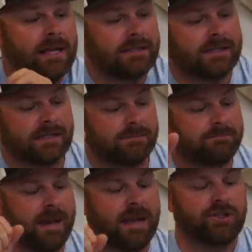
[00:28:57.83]
to this
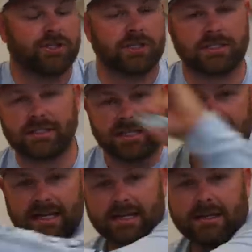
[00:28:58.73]
bait just
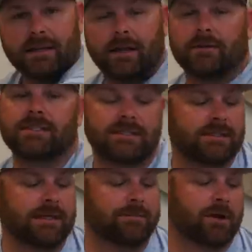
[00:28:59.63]
you know
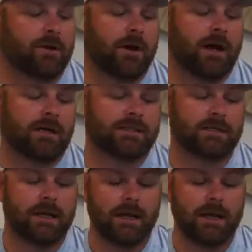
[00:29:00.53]
zipping across.